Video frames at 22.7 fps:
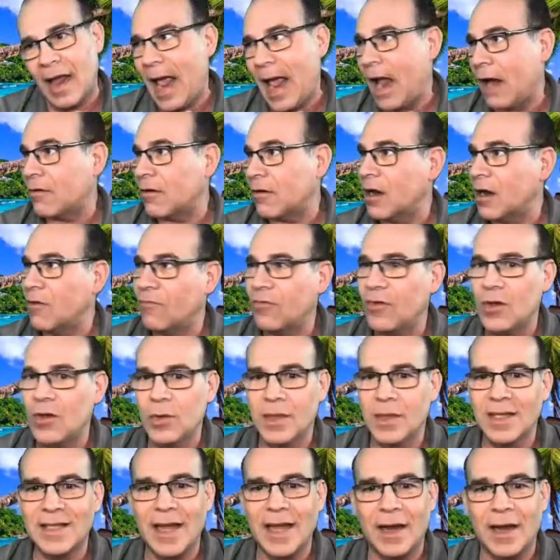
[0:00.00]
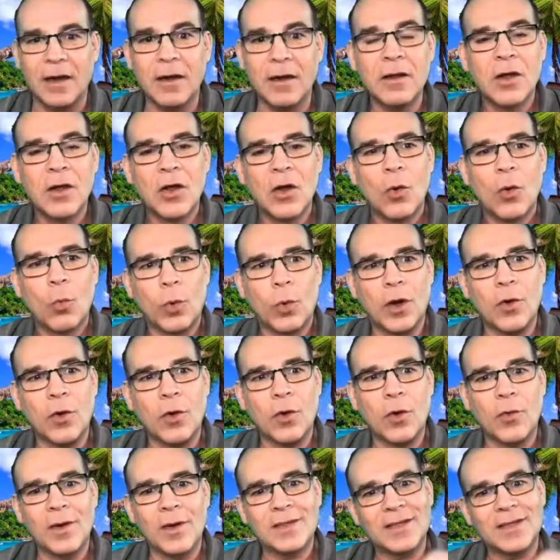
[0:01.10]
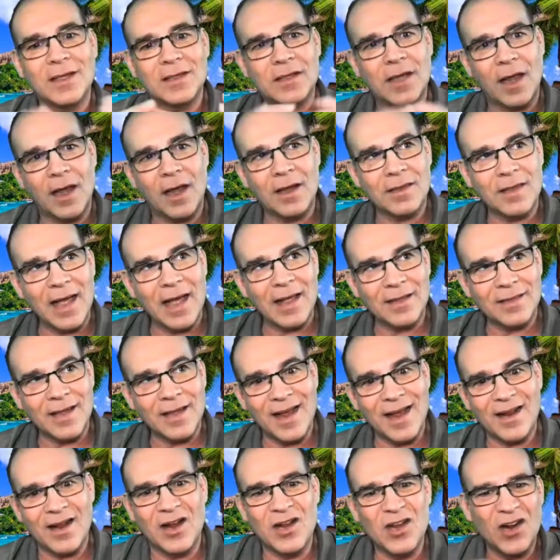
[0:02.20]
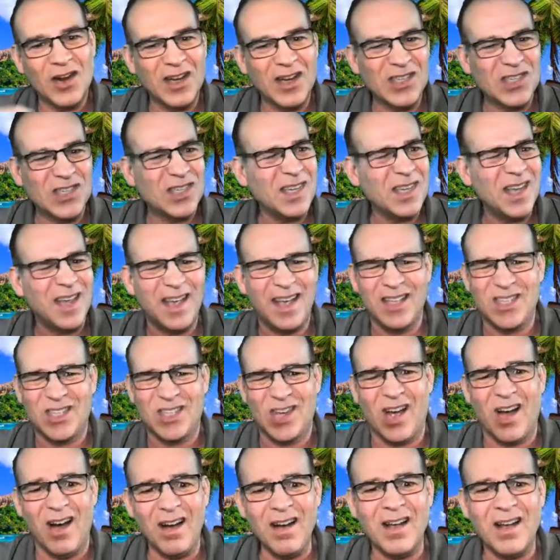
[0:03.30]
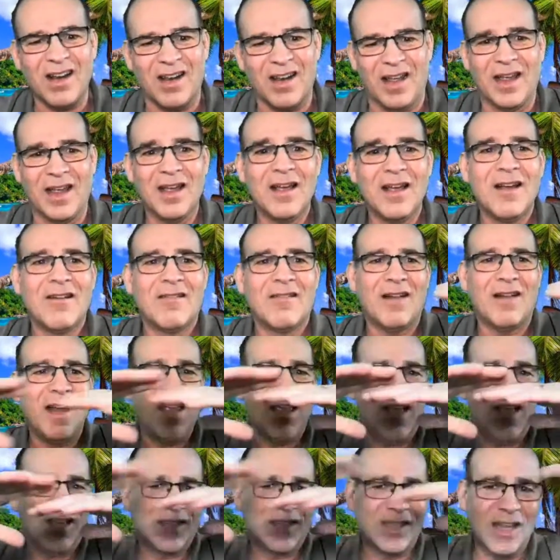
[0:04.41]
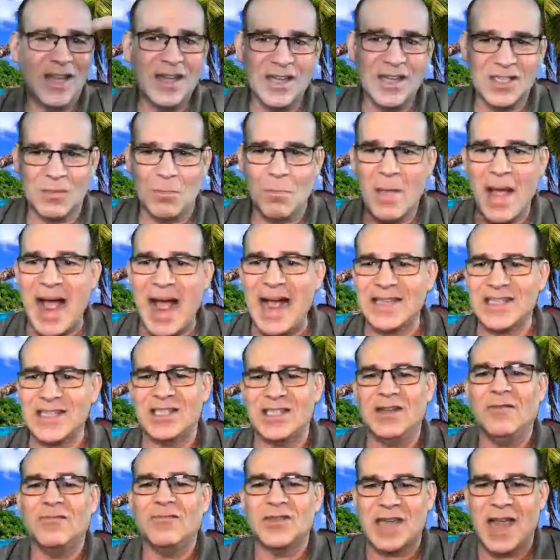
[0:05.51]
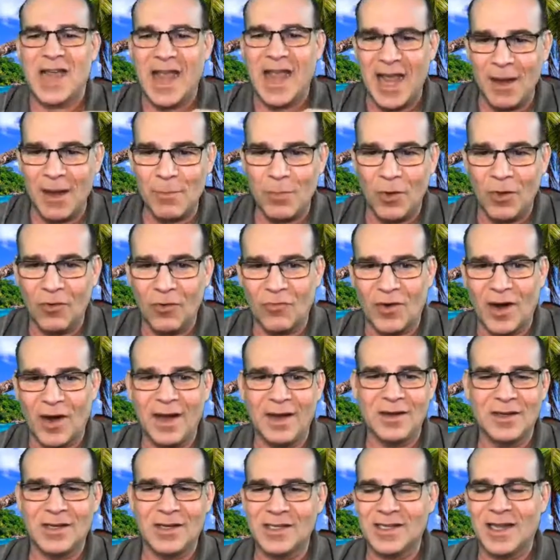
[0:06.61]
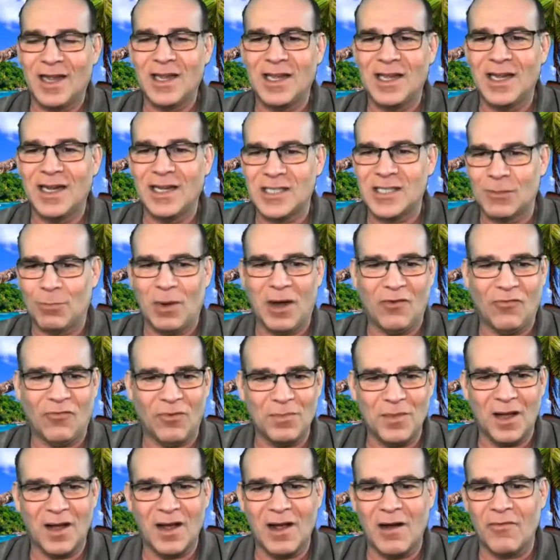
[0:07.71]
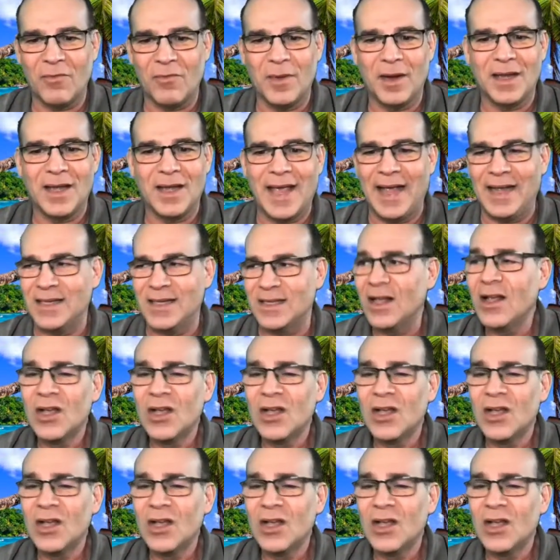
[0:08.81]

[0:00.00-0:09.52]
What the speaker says: aggregate view of the data. We're going to take that data, and you're going to see it's ugly, right? It's in this massive table, right? Just like you'd expect from the government. You can't